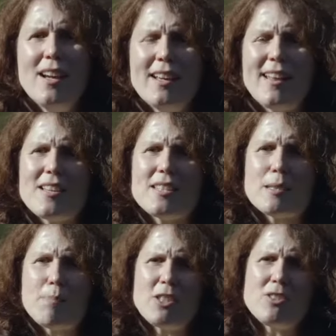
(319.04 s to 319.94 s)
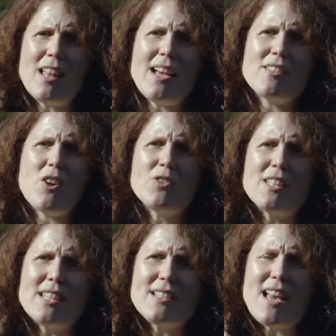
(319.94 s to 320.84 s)
It has specialized on
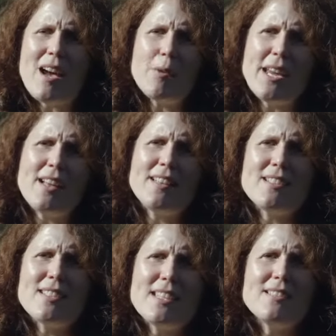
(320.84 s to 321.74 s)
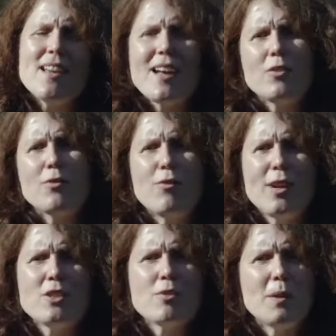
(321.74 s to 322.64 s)
these areas that sit at the
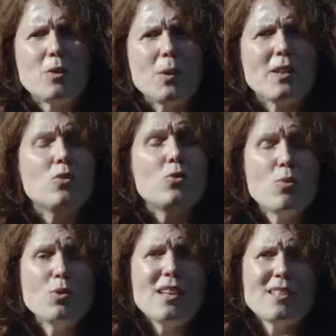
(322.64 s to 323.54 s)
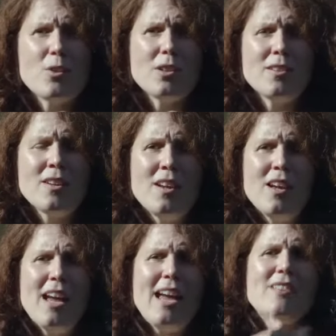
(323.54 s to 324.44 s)
fringe between true desert
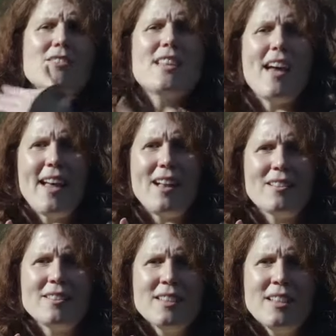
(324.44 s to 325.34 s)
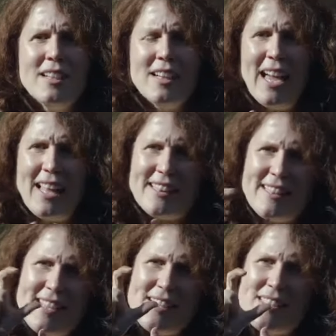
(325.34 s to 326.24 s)
and the Sahel. And
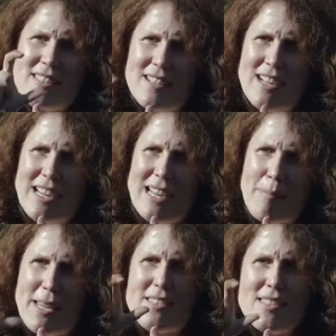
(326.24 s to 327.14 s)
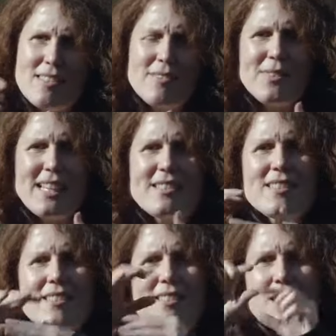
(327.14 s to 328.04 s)
this limits,
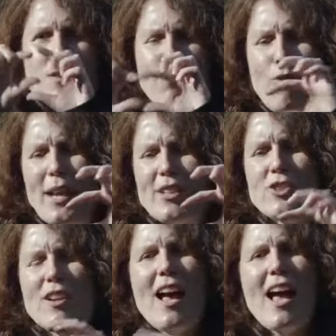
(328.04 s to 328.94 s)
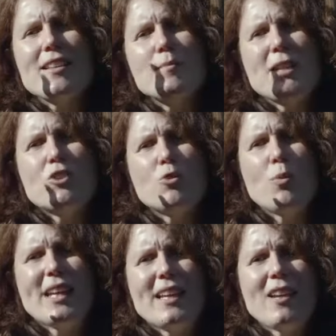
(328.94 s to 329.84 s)
this fringe has been
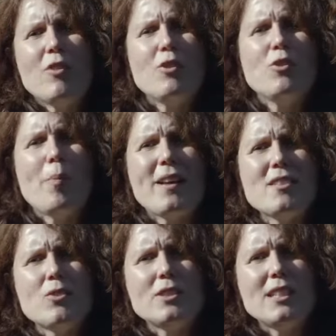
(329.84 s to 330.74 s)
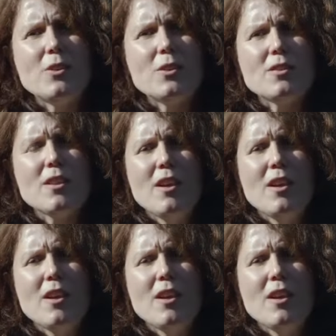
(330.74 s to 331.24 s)
shrinking over the past 30 years.